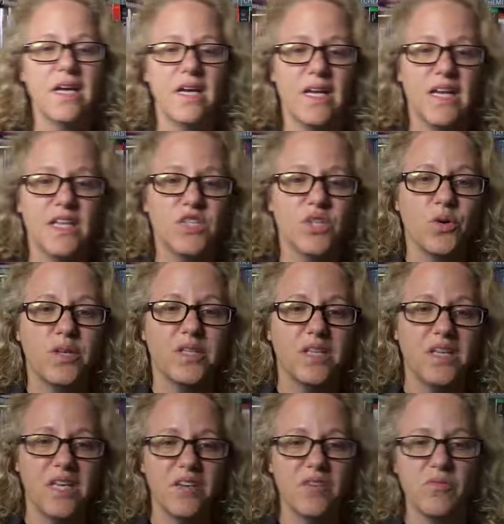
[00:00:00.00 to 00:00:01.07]
It's going to
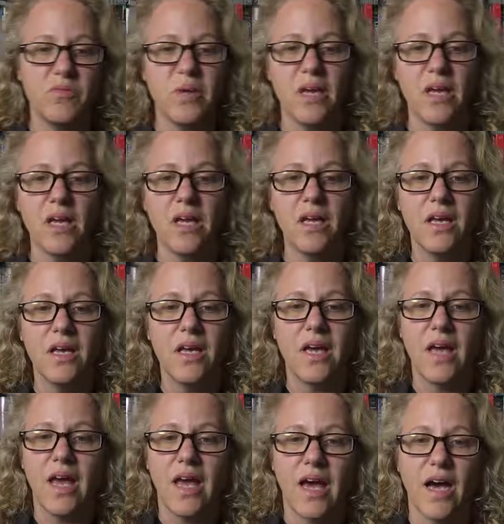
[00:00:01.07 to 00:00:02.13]
give me
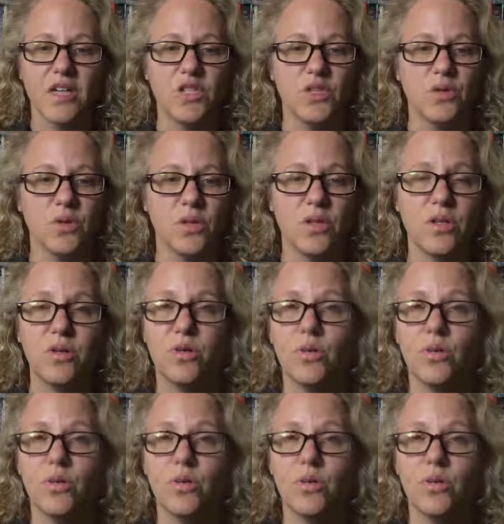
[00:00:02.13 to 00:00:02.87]
actual